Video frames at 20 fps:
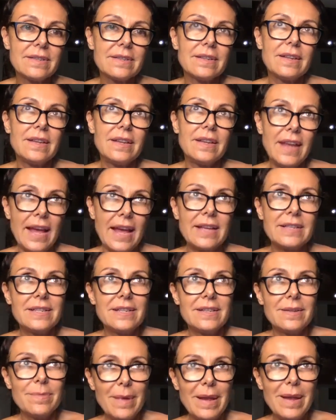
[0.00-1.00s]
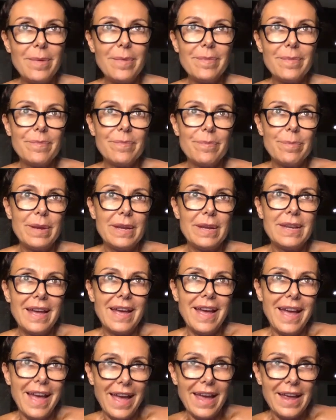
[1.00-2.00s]
yes, it may be the
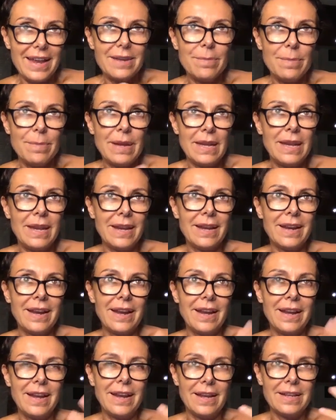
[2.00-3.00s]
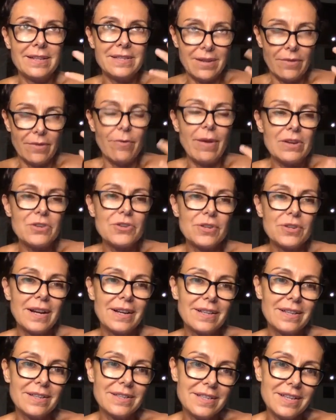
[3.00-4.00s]
head, meaning it's a rational
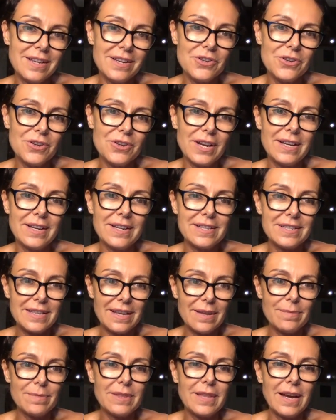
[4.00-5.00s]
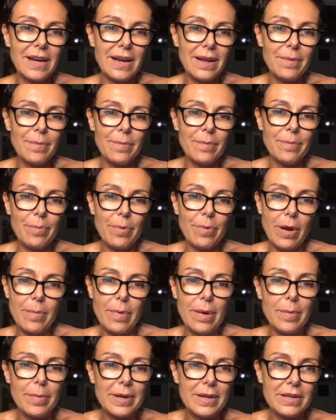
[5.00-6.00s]
decision. At the same time,
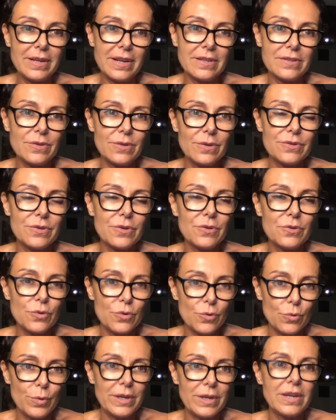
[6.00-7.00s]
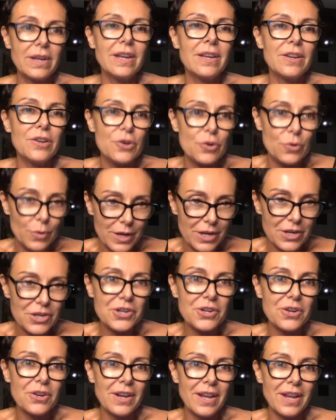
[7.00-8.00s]
probably it has also to do with
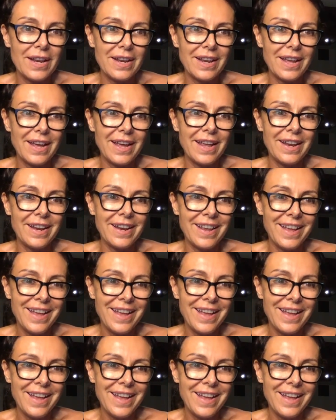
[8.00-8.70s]
intuition and